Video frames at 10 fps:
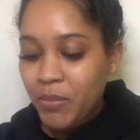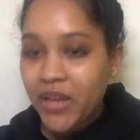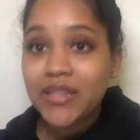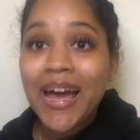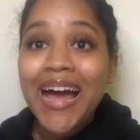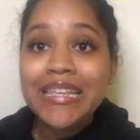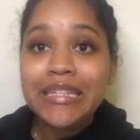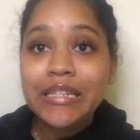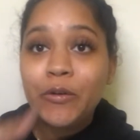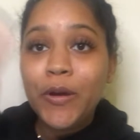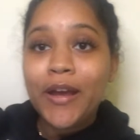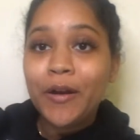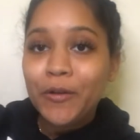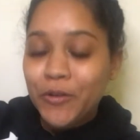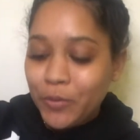has the little
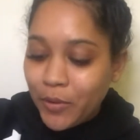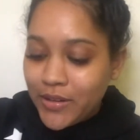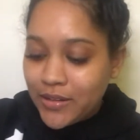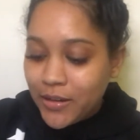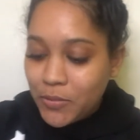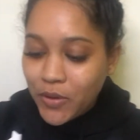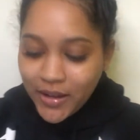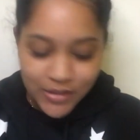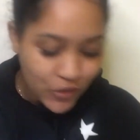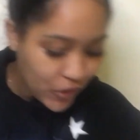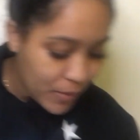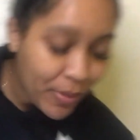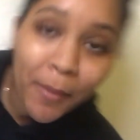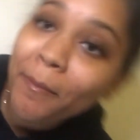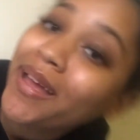arrows pointing up, so I had to jump and
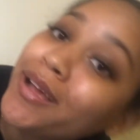pick a